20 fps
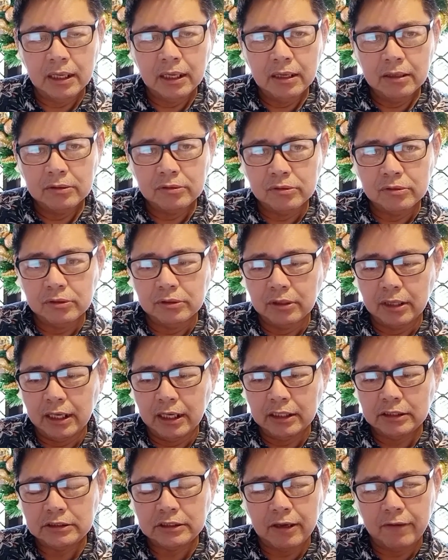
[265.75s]
through
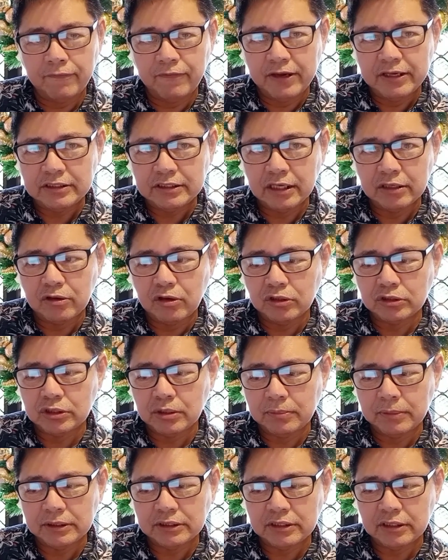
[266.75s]
its efficient
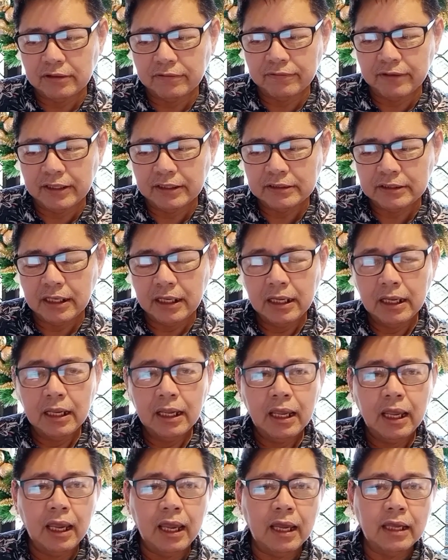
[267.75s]
customer service
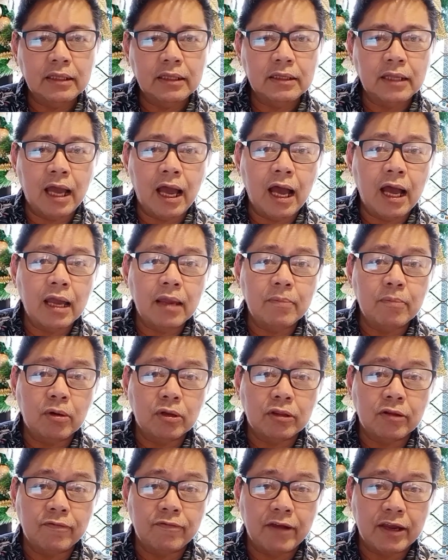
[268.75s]
and high
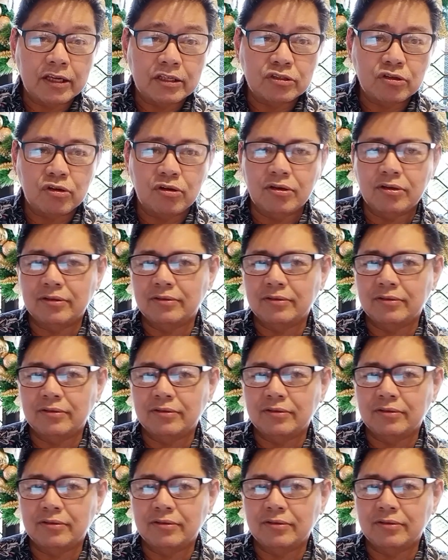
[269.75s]
motivation.